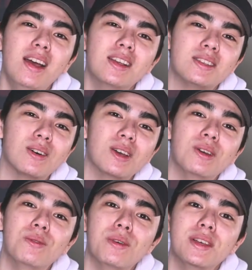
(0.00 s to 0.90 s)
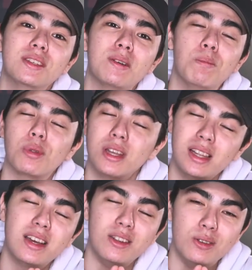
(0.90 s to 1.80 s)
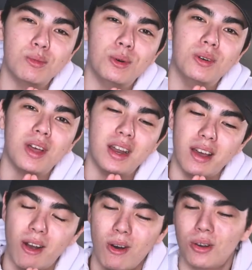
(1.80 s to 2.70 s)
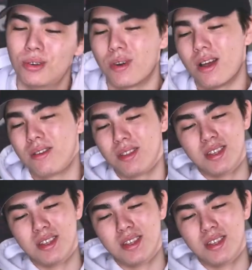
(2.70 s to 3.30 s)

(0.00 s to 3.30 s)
so it was completely unusable and I hauled around